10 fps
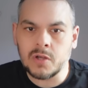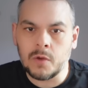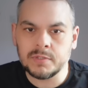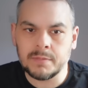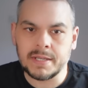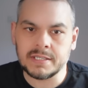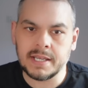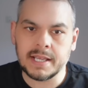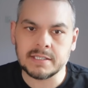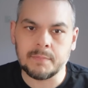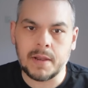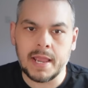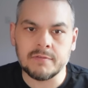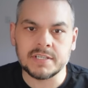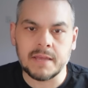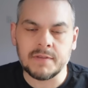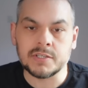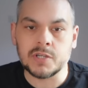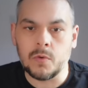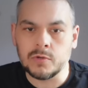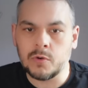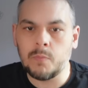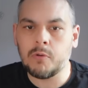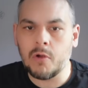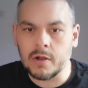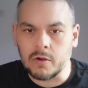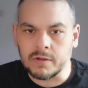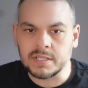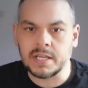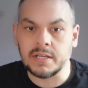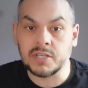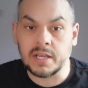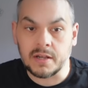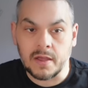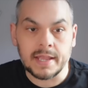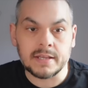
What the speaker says: optimistic as the player is given total priority to United.